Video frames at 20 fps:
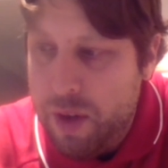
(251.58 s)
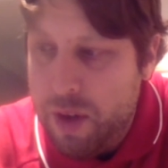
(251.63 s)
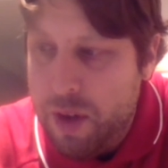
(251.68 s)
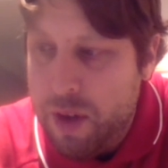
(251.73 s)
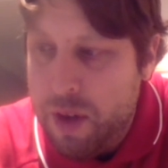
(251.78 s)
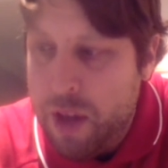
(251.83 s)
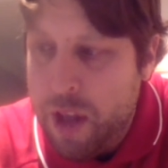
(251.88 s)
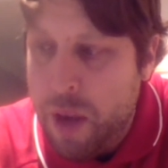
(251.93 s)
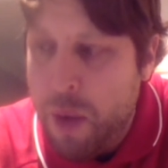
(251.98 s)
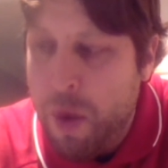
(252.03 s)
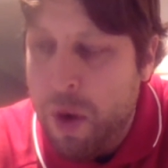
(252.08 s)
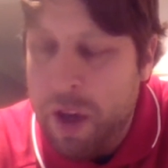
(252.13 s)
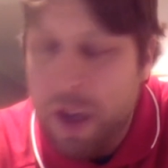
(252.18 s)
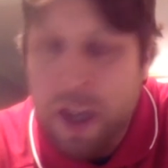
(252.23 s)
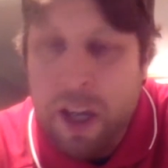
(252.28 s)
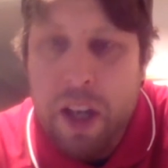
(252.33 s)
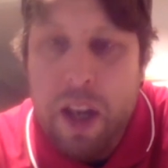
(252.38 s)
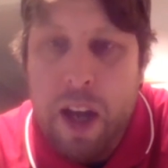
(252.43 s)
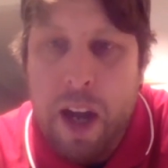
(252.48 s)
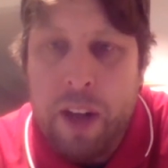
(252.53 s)
they want to
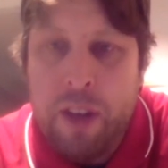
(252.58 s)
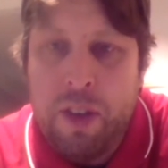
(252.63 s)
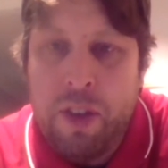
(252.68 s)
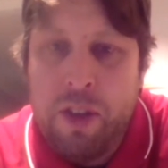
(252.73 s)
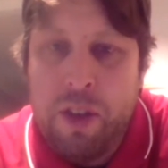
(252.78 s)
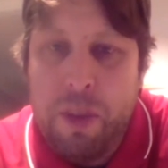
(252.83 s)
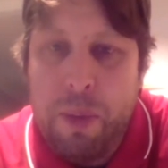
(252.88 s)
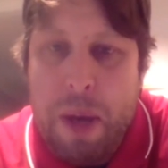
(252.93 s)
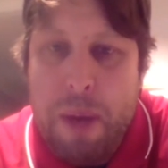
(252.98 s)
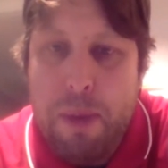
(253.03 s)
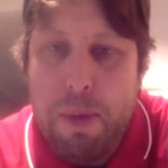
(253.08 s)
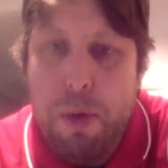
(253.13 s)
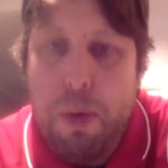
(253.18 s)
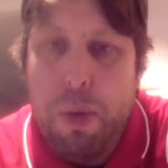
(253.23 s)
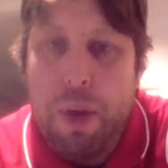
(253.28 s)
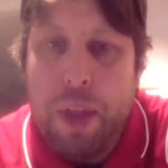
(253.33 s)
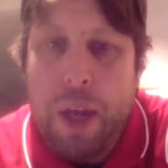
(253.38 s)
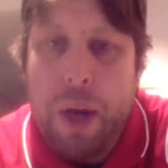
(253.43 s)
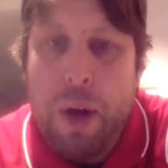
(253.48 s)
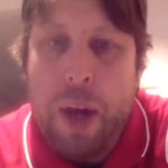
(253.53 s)
connect to people
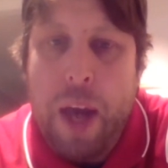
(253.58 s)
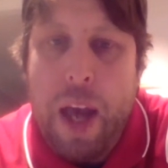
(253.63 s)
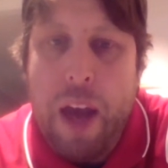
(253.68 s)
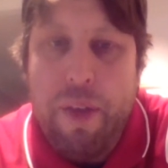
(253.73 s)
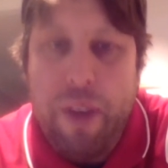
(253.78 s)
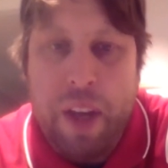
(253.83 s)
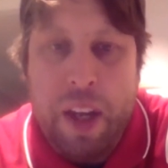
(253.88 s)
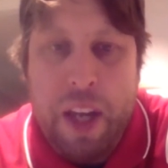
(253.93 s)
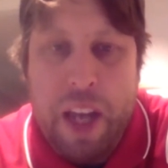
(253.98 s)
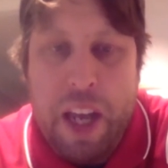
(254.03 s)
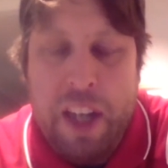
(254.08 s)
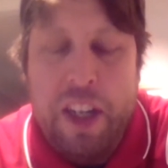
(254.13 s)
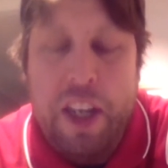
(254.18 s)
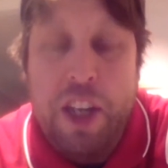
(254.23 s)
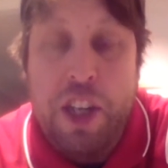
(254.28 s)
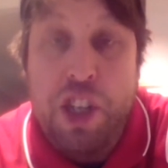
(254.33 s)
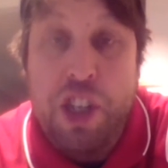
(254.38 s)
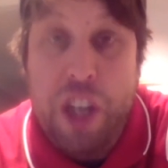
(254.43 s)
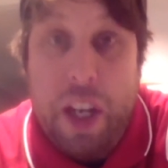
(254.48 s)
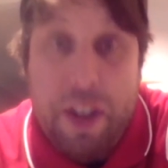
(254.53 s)
without having an
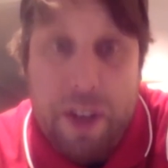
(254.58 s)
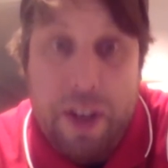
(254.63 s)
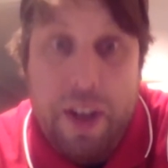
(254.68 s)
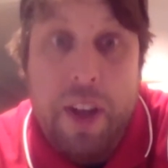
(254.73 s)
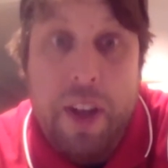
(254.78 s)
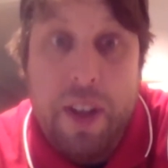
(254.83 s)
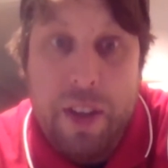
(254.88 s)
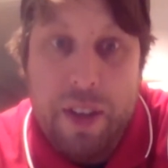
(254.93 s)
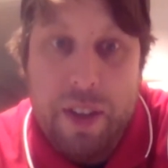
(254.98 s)
agenda.